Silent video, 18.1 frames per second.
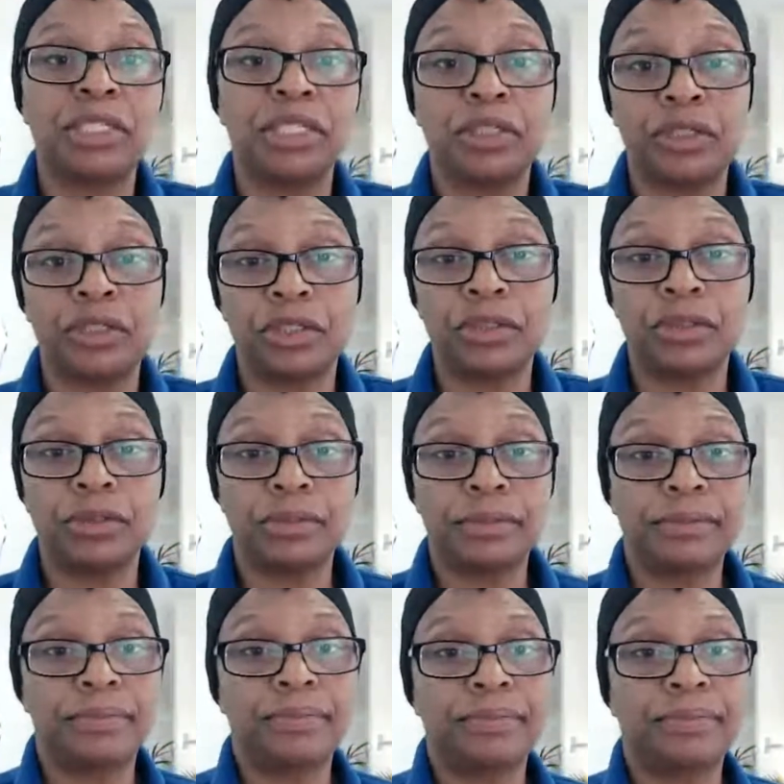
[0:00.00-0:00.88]
your
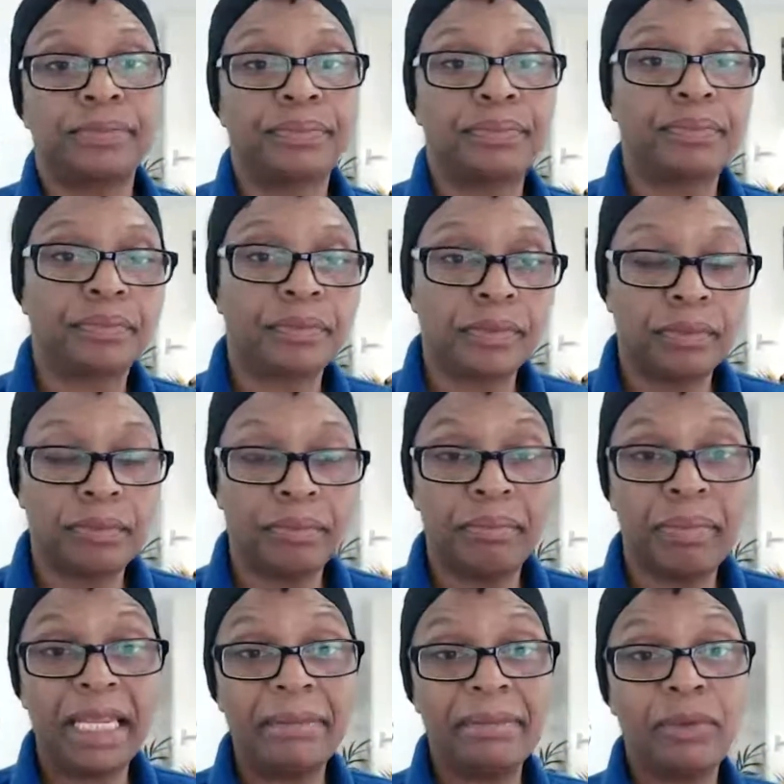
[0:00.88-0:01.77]

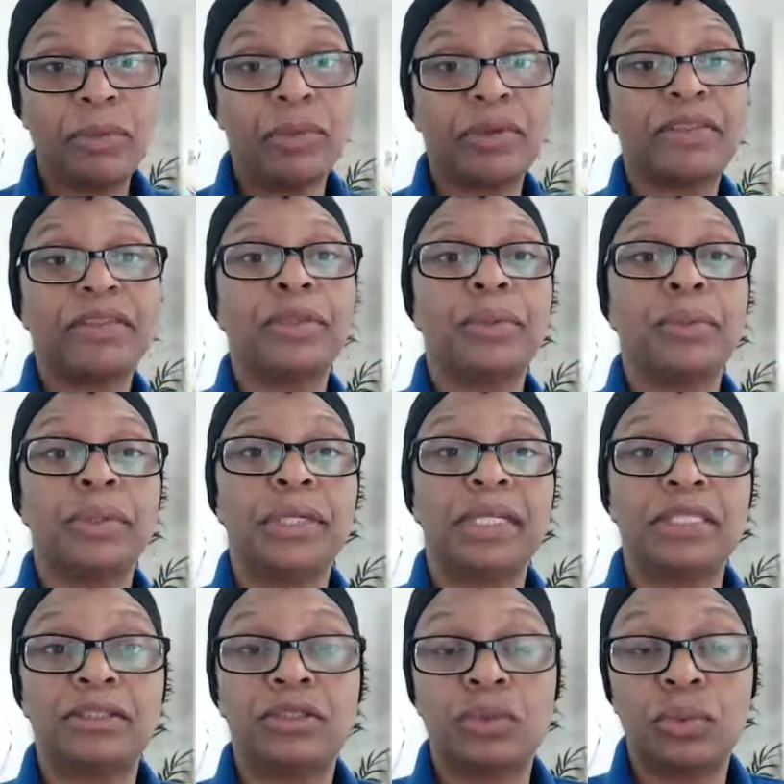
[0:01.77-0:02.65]
baby with you
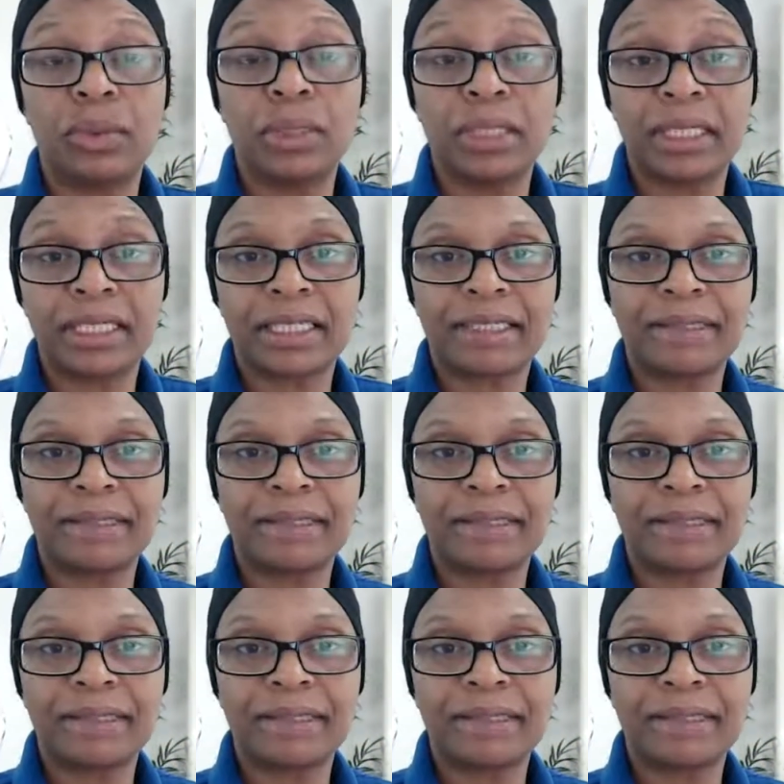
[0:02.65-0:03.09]
into work.